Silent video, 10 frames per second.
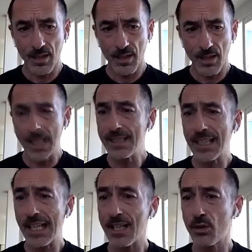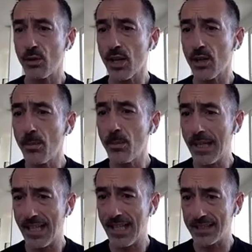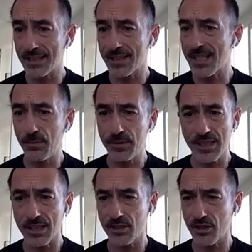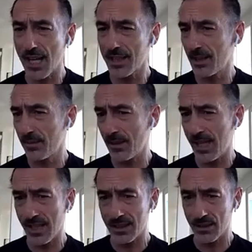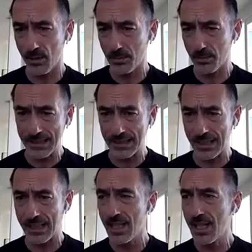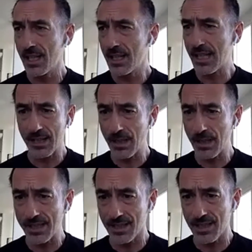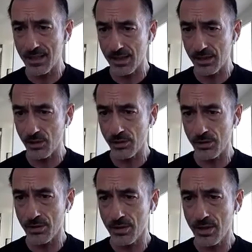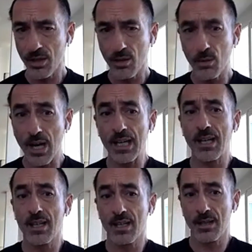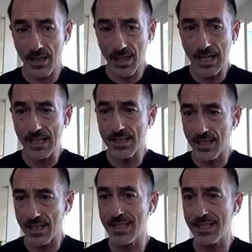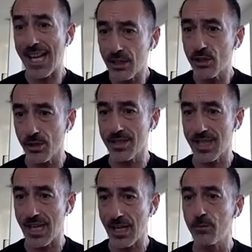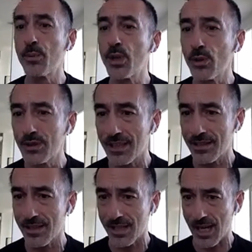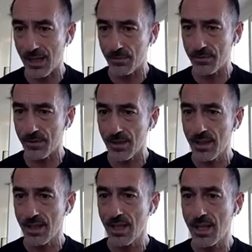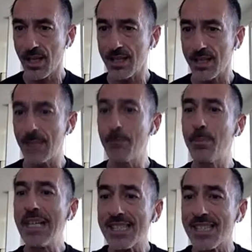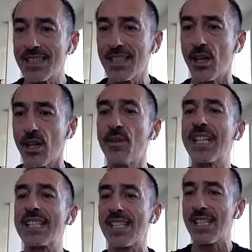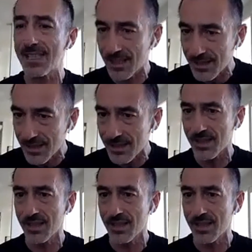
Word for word: the intellectual, complicated, self destructive, and, and completely cannibalistic creature, while Michalis is nature itself, beauty itself, uh, simplicity of existence